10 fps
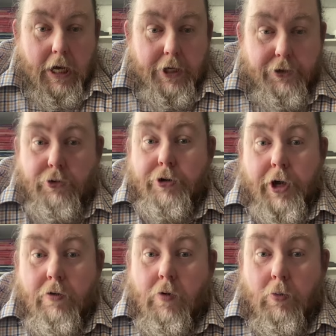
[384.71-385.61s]
you couldn't
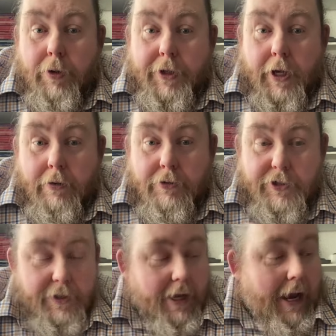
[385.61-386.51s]
go wrong with
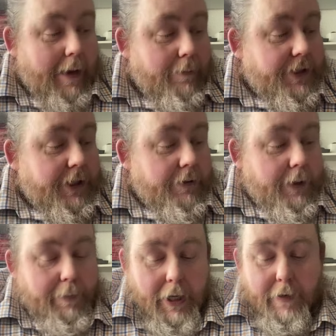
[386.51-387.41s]
those. They're
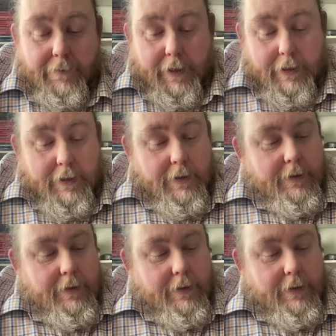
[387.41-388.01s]
absolutely perfect.